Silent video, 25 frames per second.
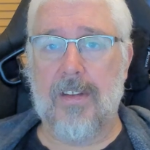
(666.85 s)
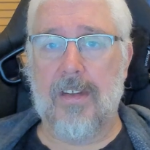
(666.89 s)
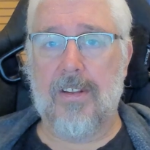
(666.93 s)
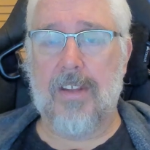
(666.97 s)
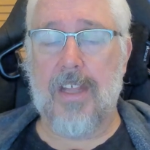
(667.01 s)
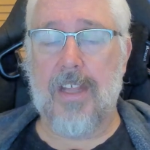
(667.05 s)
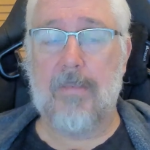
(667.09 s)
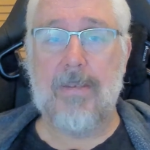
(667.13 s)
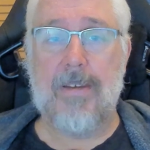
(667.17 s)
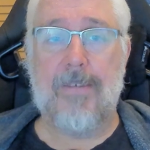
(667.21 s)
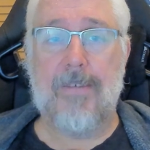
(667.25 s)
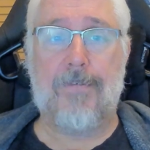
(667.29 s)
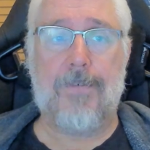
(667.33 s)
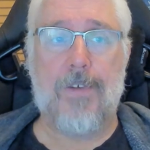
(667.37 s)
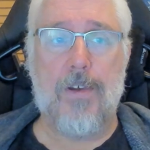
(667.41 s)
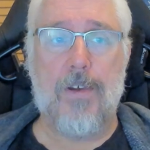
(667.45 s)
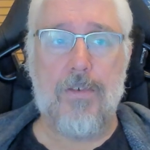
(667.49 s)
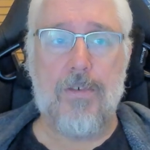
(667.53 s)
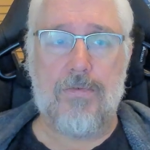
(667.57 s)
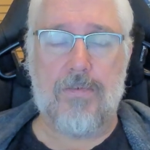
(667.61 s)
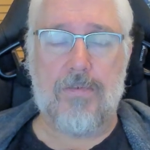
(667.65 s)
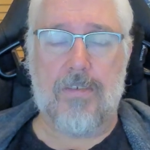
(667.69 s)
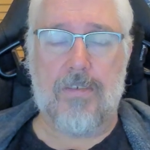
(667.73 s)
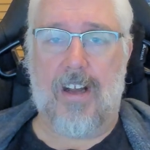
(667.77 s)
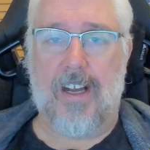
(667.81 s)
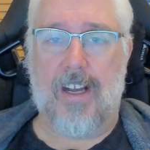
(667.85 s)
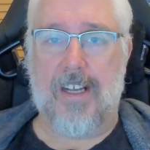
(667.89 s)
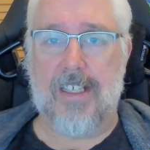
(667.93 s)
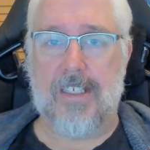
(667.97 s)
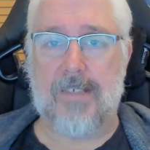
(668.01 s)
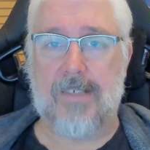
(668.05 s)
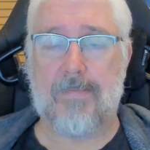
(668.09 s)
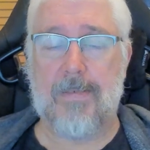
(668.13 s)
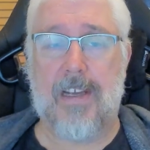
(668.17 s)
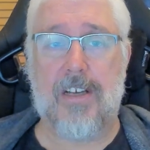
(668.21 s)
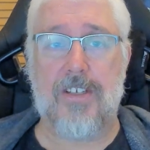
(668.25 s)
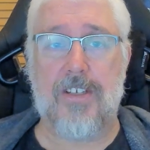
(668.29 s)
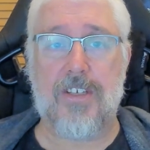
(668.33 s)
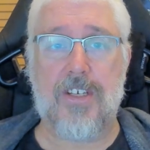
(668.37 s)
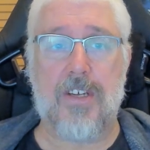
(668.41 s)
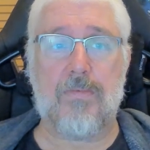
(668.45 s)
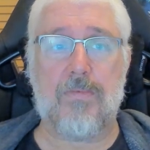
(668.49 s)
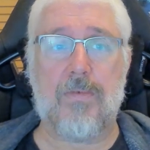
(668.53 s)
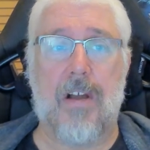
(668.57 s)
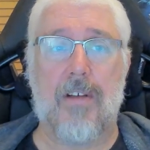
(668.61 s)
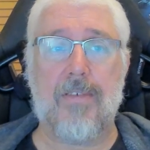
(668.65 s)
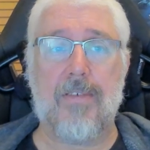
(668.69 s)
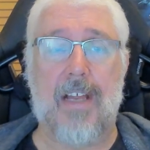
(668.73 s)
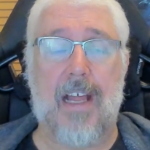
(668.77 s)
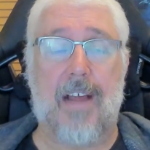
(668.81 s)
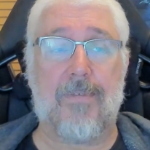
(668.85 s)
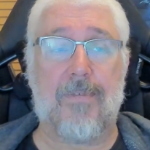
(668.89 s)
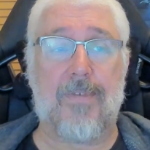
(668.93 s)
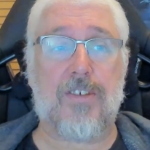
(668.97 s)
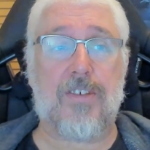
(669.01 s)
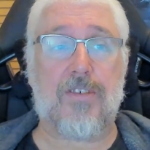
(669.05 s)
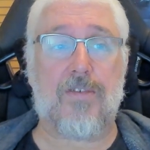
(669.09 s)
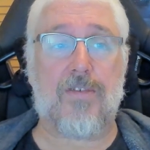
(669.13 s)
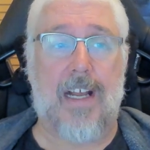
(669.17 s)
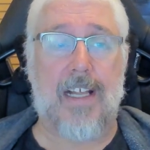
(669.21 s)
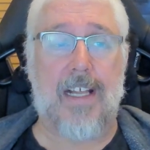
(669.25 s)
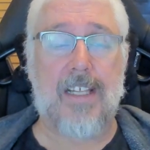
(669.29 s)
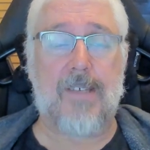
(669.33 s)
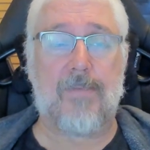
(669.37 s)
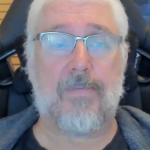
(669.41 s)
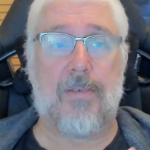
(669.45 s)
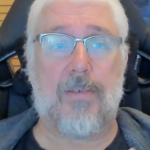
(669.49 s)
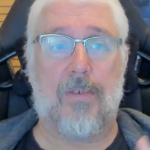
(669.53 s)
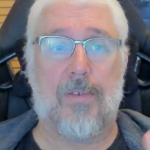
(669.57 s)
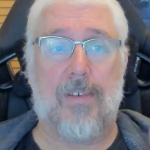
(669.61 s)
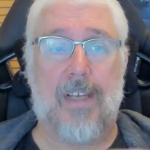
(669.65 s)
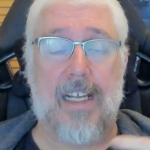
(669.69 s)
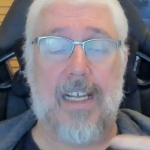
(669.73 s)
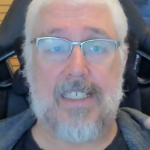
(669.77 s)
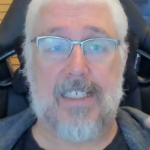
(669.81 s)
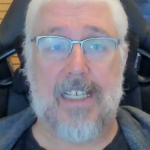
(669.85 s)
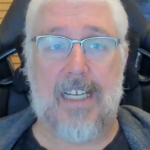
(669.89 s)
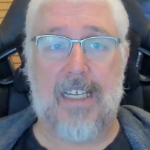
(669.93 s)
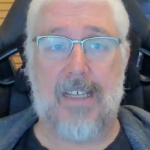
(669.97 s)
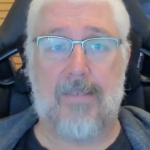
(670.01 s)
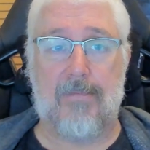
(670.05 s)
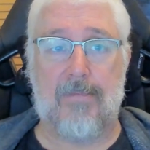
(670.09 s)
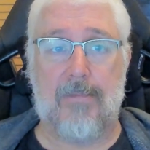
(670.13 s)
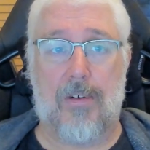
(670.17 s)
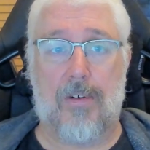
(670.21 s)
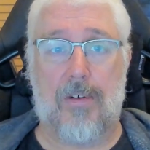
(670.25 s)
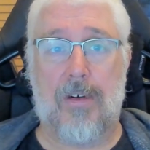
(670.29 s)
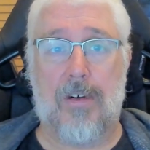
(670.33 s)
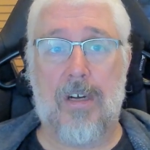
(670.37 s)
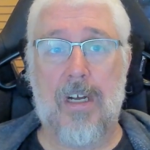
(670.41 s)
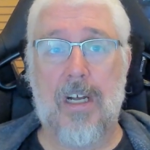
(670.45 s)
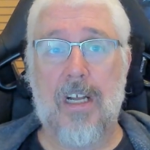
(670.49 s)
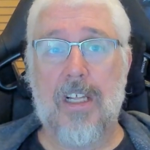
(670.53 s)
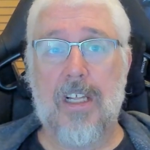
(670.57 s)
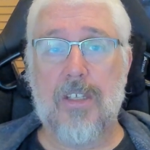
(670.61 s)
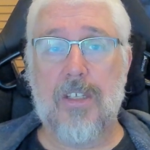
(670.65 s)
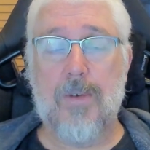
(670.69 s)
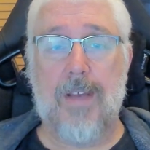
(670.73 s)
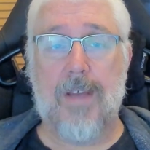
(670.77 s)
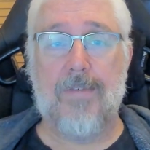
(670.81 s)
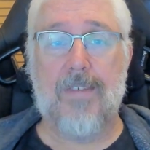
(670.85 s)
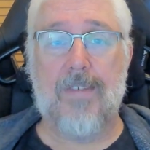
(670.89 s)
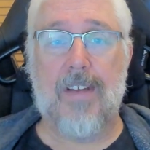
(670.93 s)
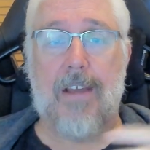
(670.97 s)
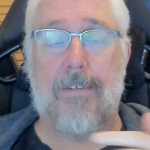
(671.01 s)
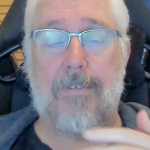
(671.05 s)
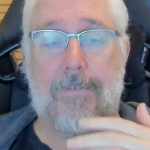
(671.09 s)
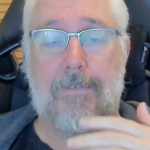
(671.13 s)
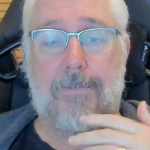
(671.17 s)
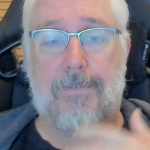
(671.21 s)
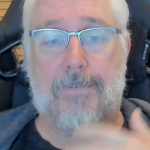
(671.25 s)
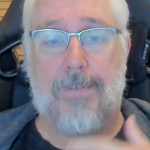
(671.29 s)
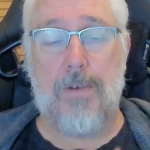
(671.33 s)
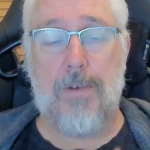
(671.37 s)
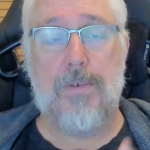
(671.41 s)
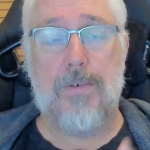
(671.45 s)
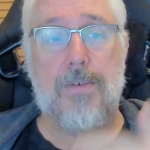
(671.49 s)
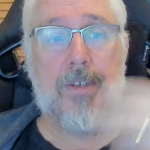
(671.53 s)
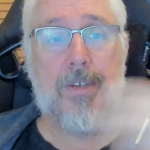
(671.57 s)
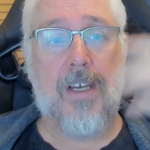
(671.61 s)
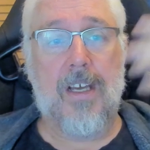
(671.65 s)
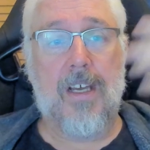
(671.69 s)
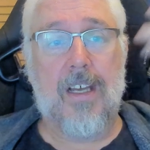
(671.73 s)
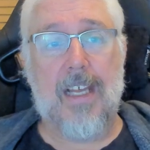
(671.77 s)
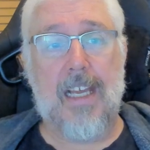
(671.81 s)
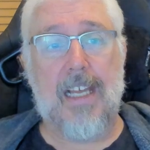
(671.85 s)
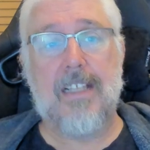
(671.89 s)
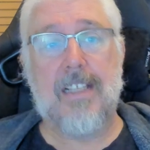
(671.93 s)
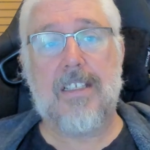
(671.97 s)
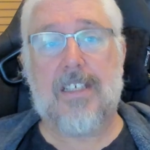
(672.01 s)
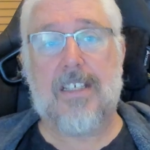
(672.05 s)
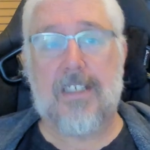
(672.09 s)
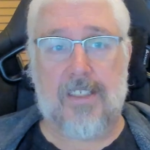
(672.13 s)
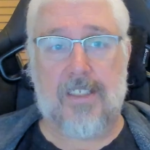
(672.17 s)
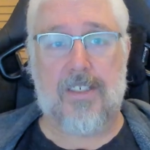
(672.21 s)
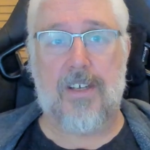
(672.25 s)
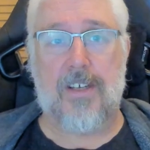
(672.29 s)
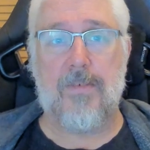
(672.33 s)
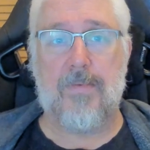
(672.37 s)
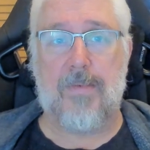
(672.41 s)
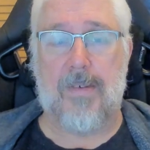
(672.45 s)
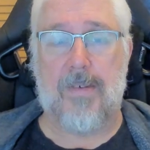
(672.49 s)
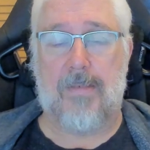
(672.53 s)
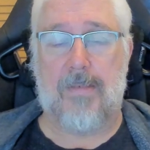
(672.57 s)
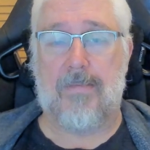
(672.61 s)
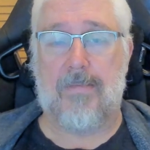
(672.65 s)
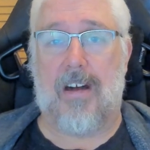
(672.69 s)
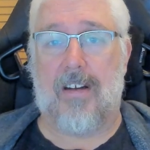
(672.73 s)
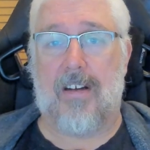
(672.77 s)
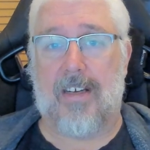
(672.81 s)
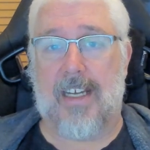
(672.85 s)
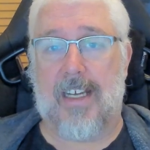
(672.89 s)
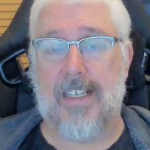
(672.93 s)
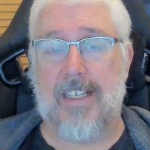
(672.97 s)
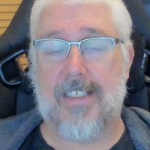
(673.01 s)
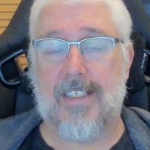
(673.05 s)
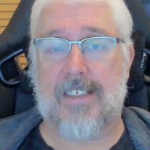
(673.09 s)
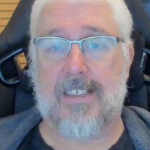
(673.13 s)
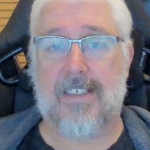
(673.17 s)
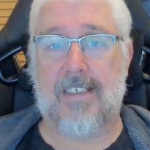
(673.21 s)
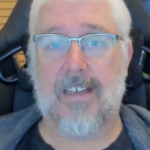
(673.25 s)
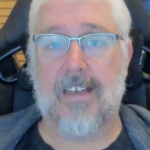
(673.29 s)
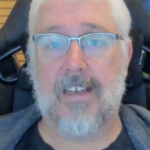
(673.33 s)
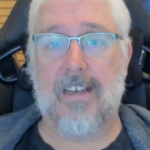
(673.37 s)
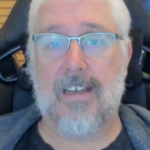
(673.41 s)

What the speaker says: There'll be food riots because you won't have the transport links anymore to even get food into supermarkets.